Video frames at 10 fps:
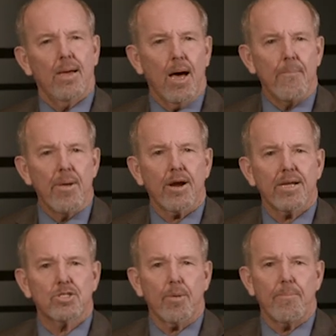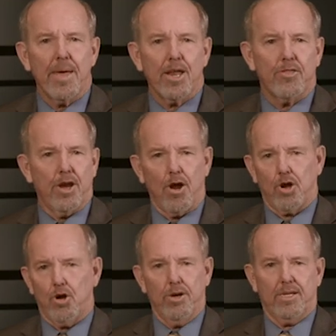Americans are better than our
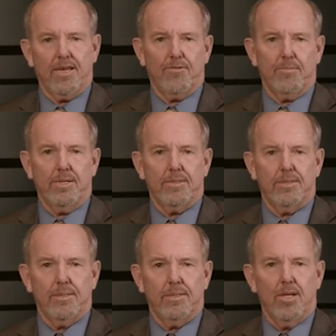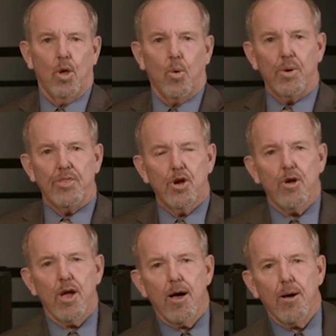current government. With your
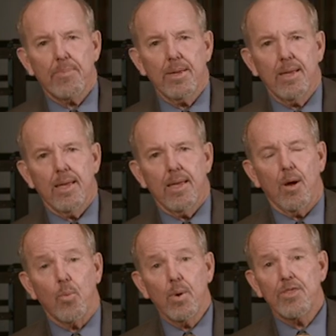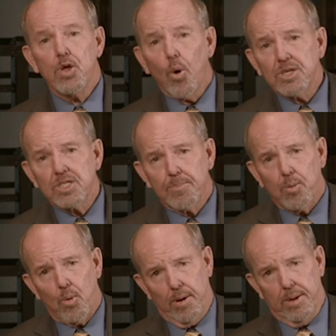help and with your
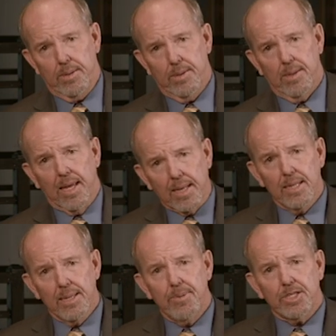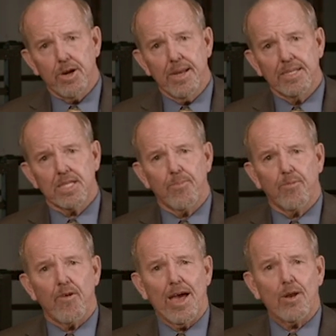support, Libertarians can
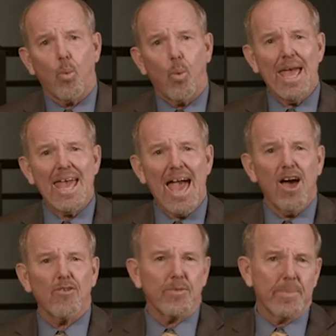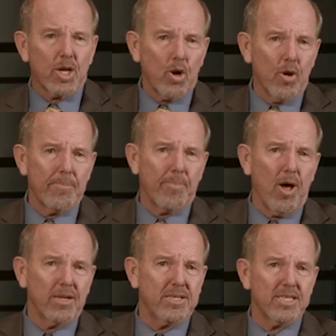provide a way out from the current
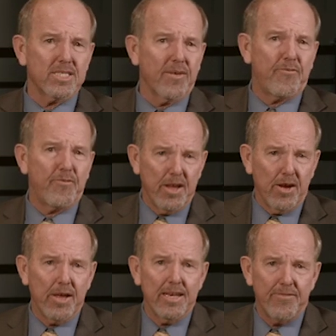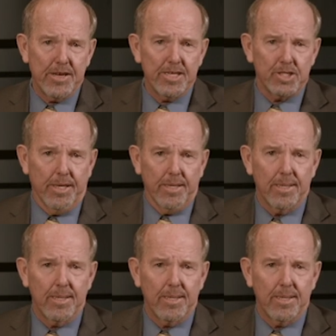politics of fear and division.